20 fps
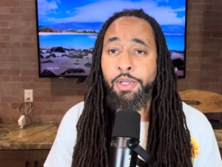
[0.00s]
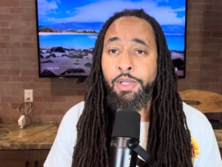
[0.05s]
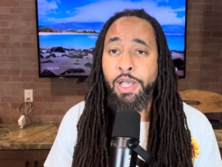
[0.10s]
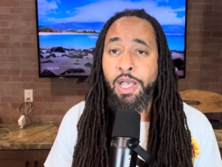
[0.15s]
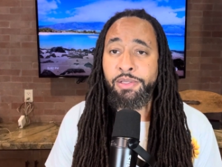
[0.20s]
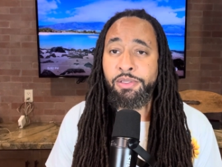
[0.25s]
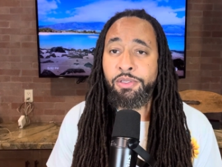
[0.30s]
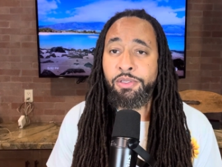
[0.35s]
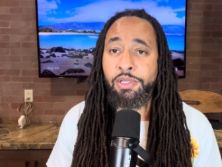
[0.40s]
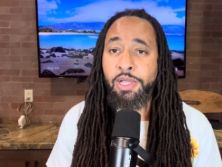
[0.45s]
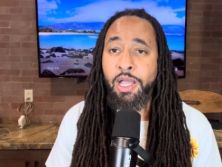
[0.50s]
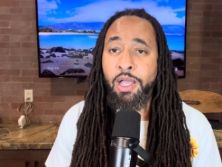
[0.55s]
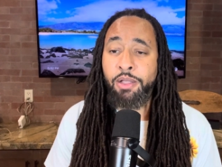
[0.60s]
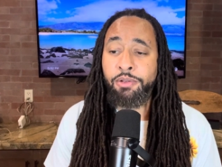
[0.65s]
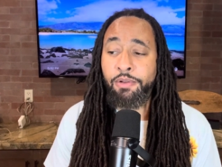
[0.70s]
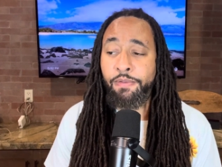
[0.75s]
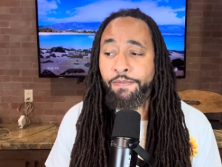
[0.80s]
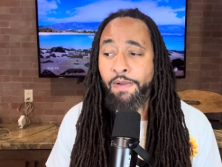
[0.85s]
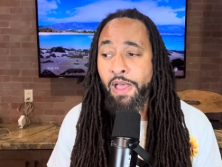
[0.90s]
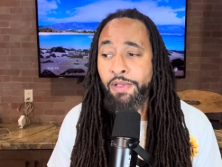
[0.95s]
As a child,
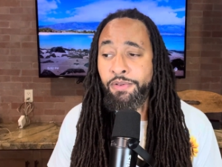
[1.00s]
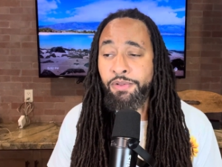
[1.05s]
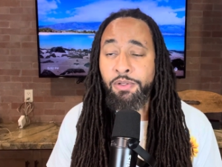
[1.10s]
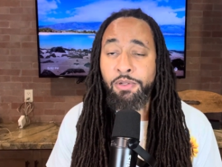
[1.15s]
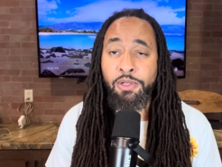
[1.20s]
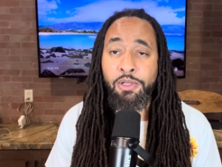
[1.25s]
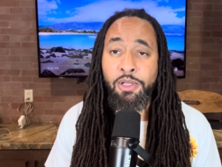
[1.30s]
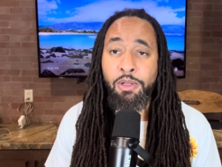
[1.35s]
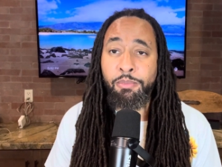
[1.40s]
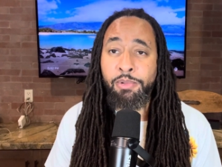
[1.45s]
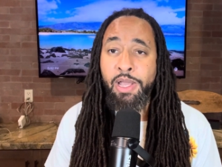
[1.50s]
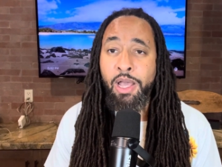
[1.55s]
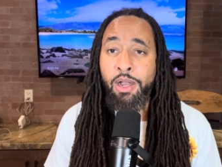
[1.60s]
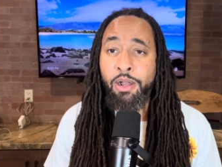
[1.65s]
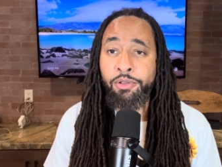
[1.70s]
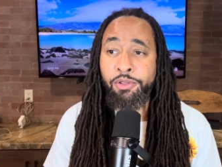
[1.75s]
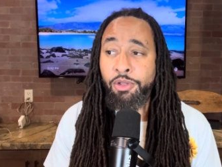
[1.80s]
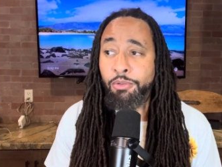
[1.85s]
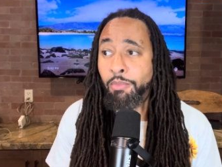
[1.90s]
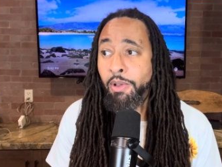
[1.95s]
your father's going to come down
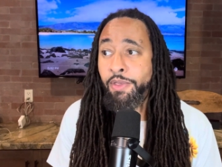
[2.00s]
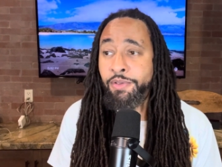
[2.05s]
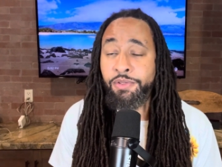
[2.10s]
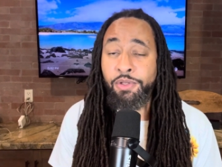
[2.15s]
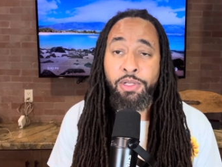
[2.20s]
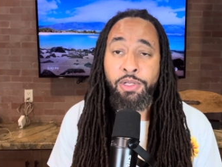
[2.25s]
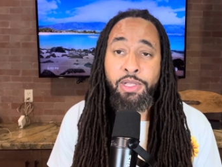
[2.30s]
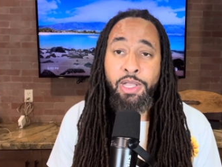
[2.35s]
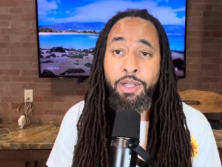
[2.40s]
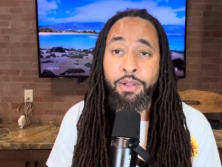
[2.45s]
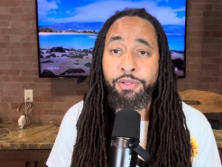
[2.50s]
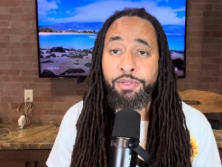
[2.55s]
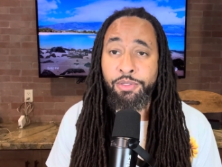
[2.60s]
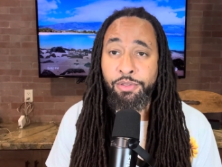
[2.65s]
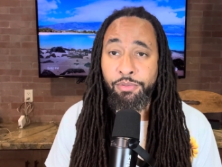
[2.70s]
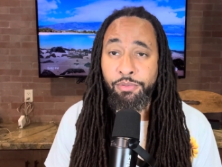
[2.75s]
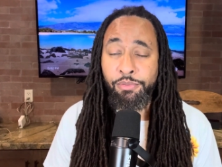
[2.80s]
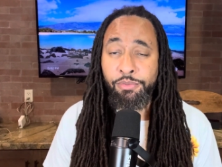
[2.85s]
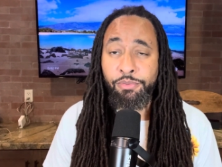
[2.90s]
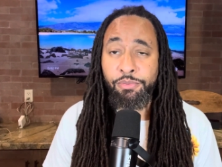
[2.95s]
on you, your mother's going to yell at you.